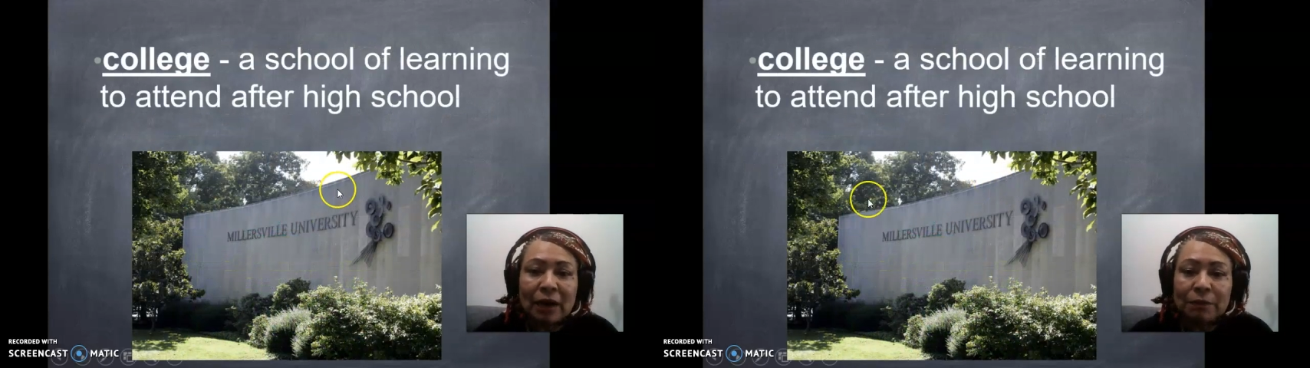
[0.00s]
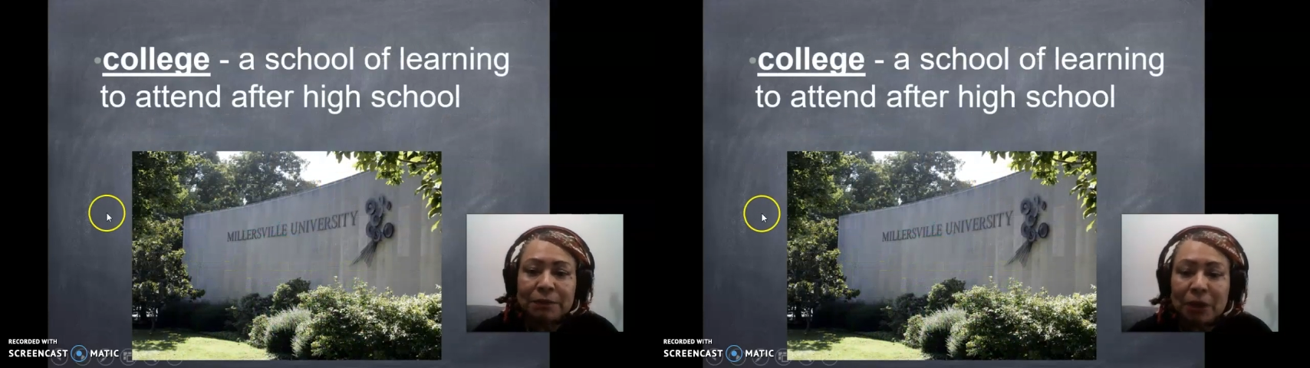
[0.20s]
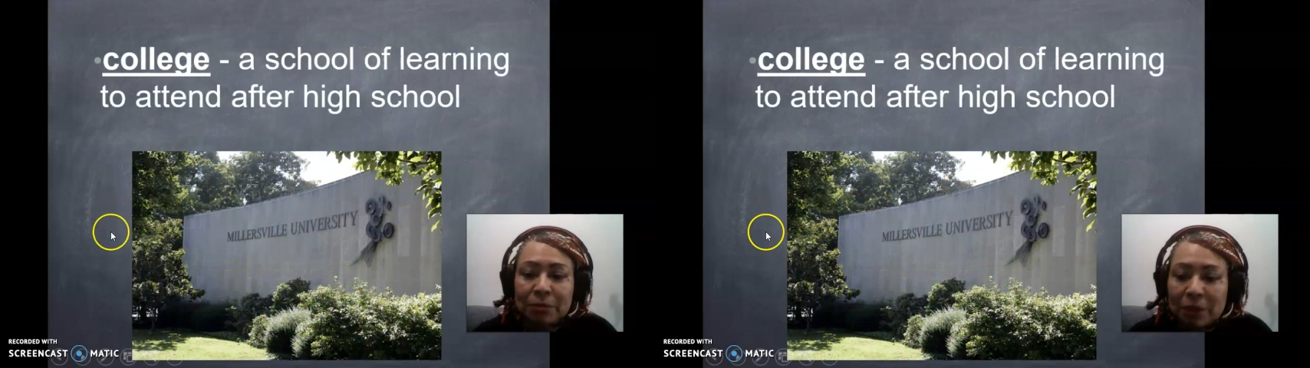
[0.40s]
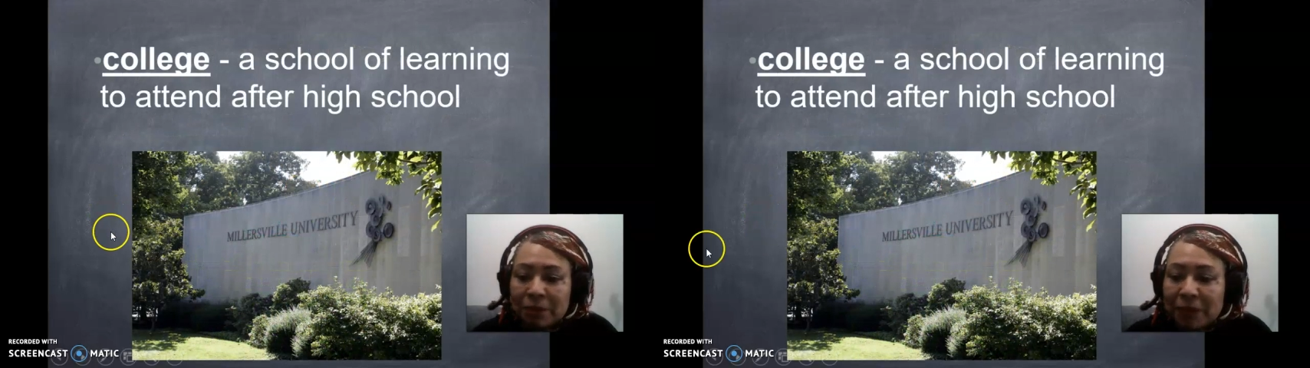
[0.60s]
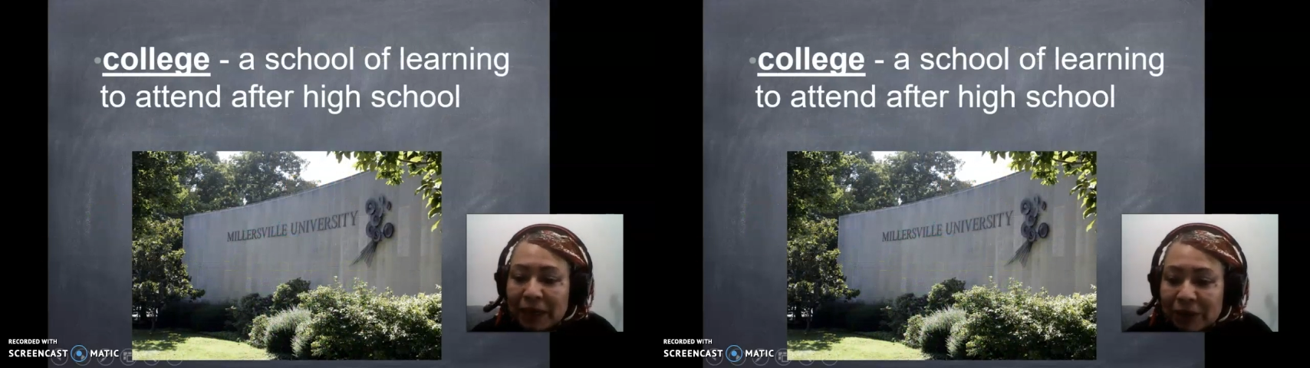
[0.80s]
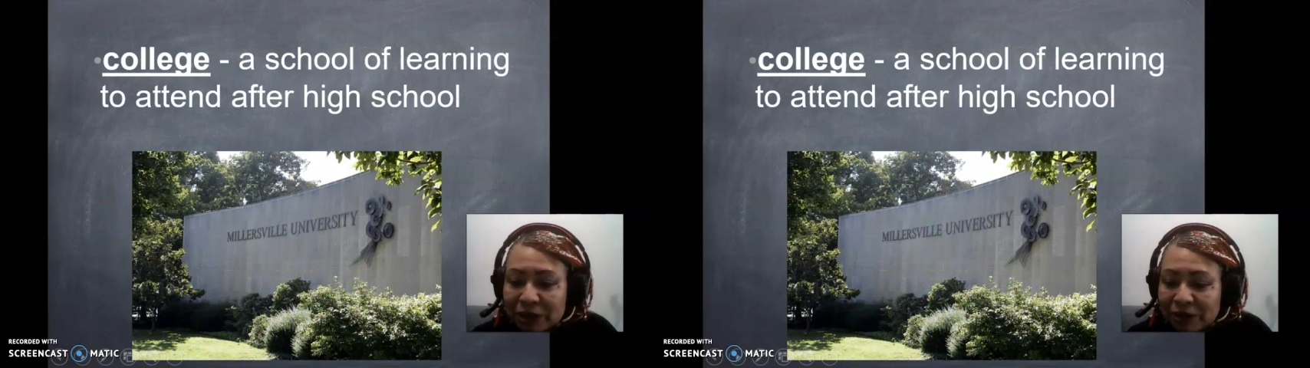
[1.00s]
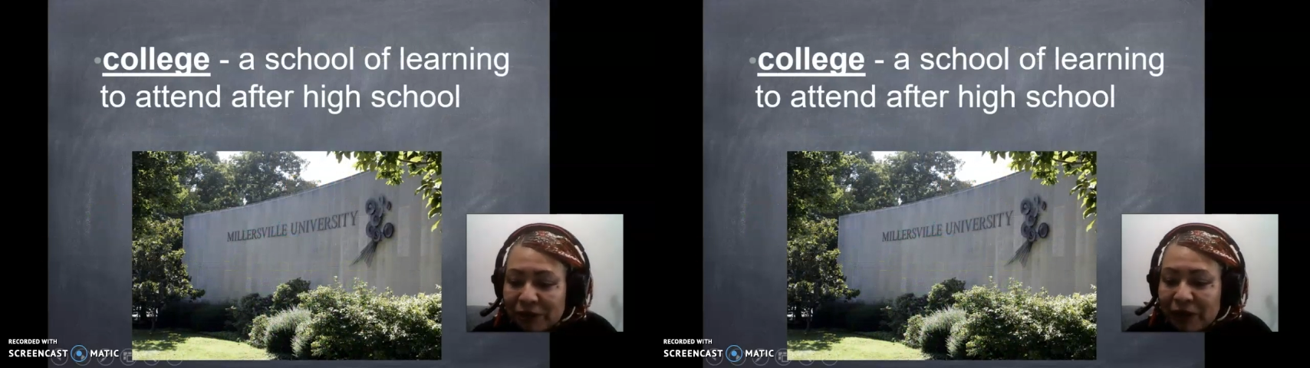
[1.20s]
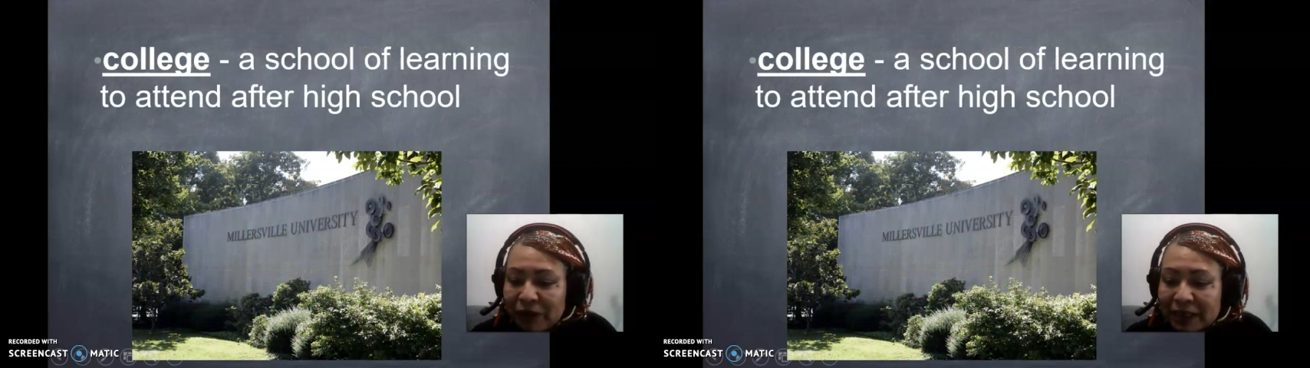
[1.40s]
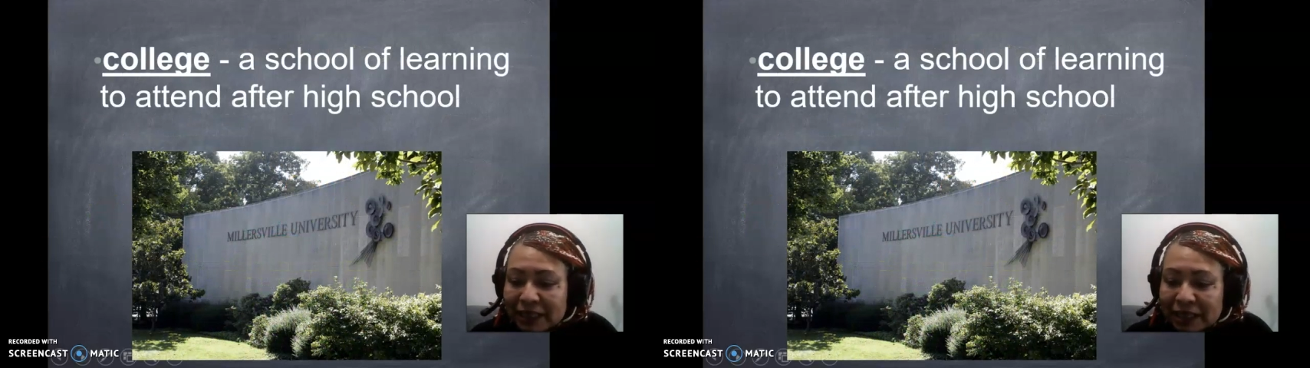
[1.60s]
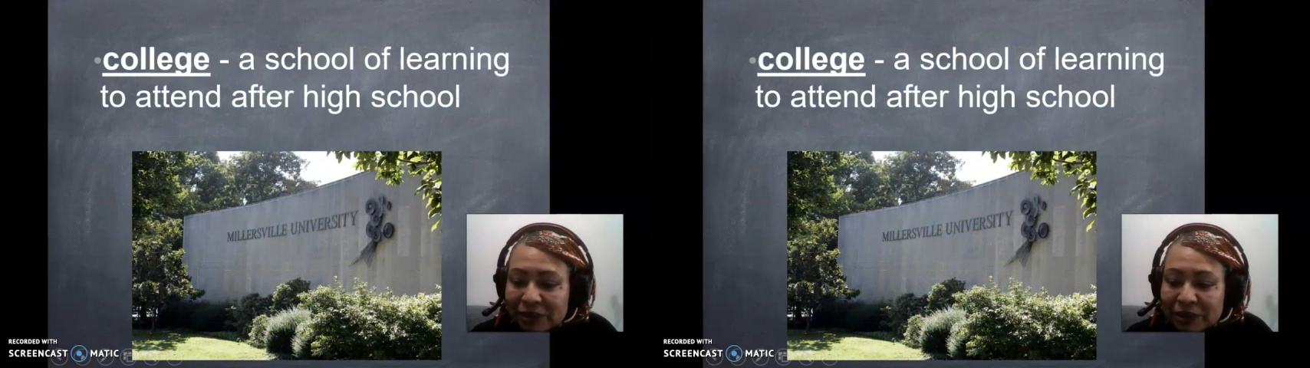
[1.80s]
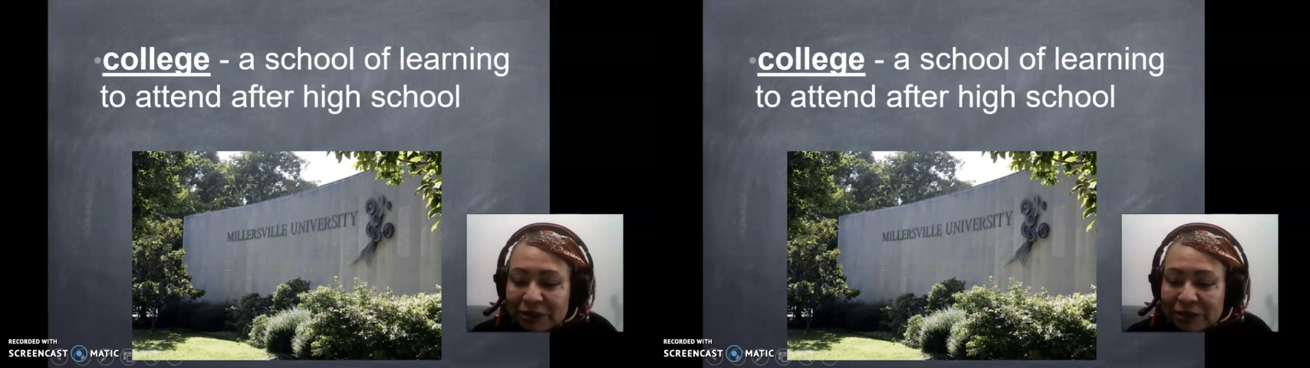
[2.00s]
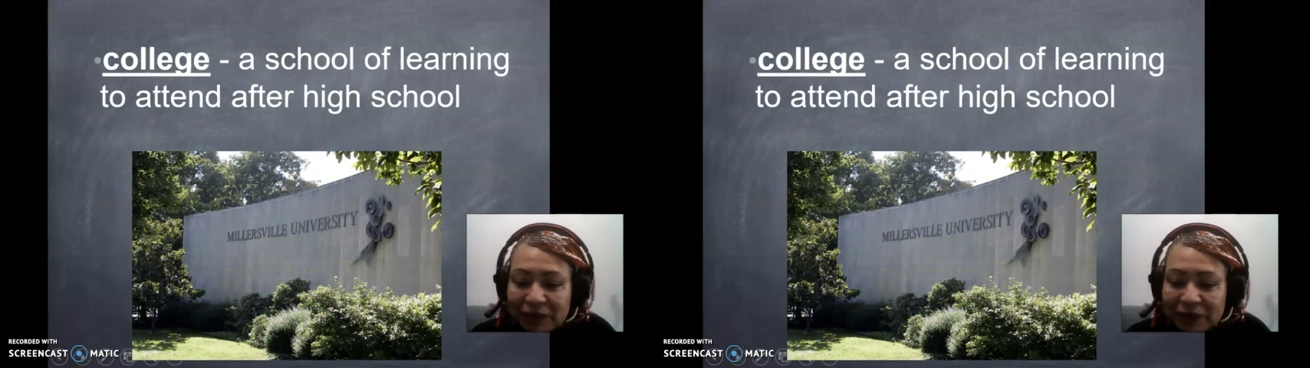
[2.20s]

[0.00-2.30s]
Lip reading: Oh, I'm going too fast. I'm going too